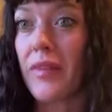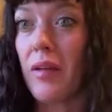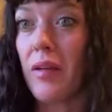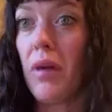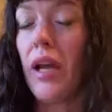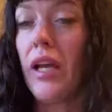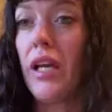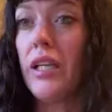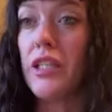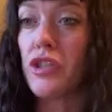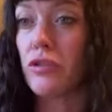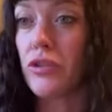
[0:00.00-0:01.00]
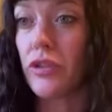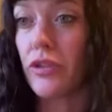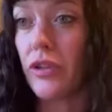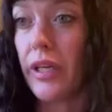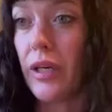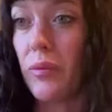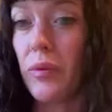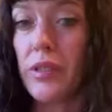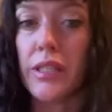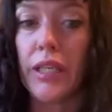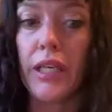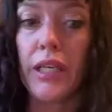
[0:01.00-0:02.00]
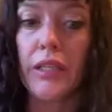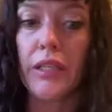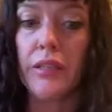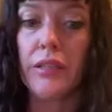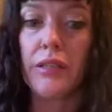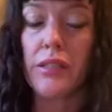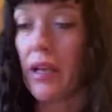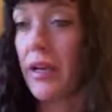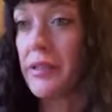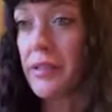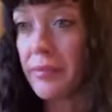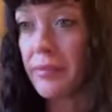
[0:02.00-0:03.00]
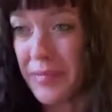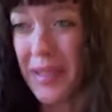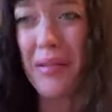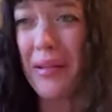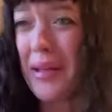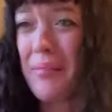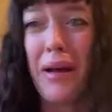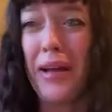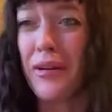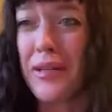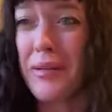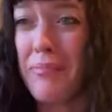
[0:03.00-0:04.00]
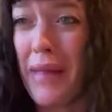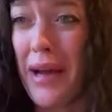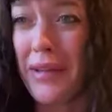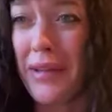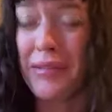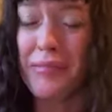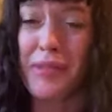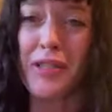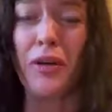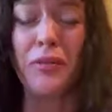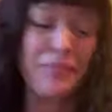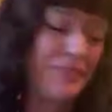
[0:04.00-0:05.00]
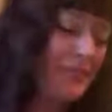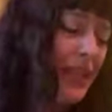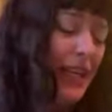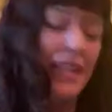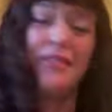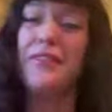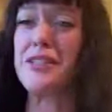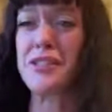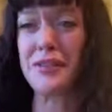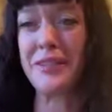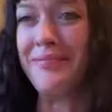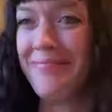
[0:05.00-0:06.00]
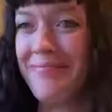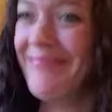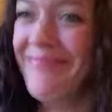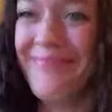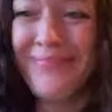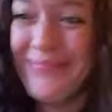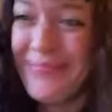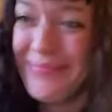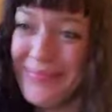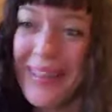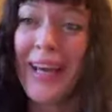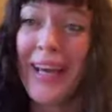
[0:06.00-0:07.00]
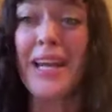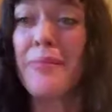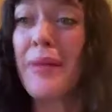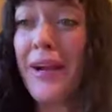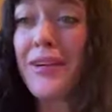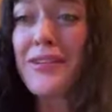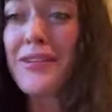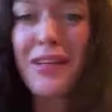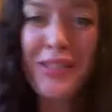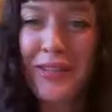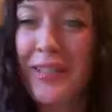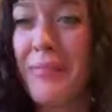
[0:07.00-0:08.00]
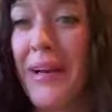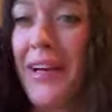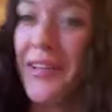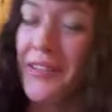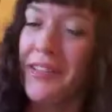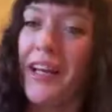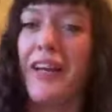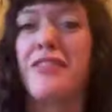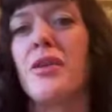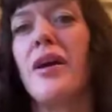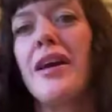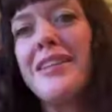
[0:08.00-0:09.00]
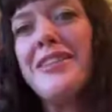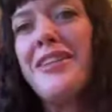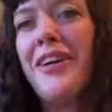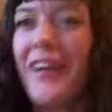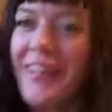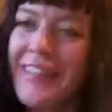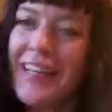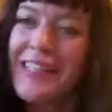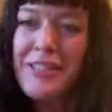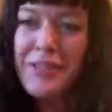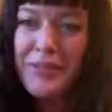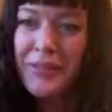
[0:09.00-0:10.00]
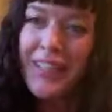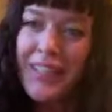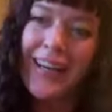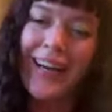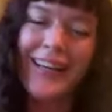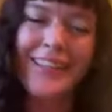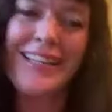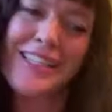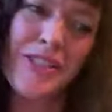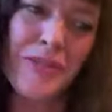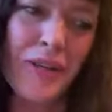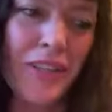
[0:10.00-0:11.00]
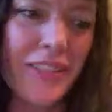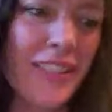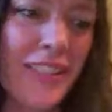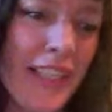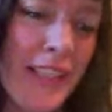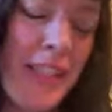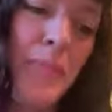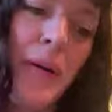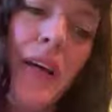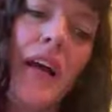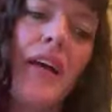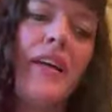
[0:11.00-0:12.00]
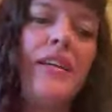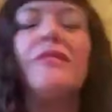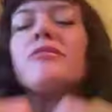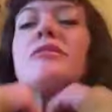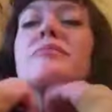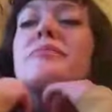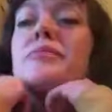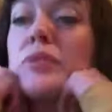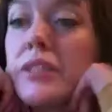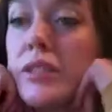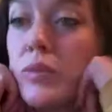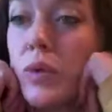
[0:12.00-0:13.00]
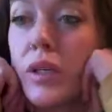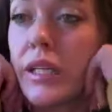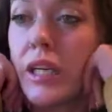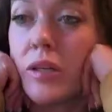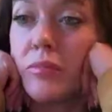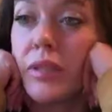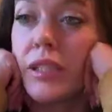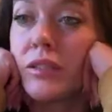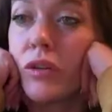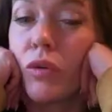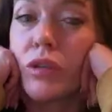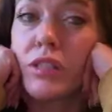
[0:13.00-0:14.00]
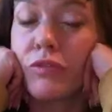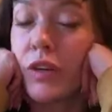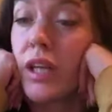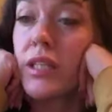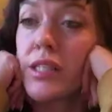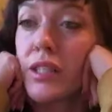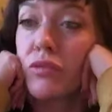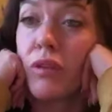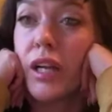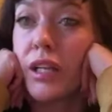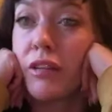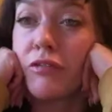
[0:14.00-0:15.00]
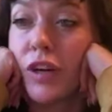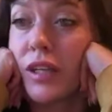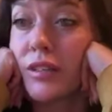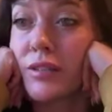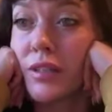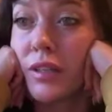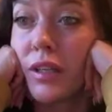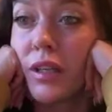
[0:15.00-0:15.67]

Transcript: My initial degree was in science and I like minored in math. So eventually, and I'm a hairdresser in my other life. So I like to do all the things, but I really want to help my horse friends and riding friends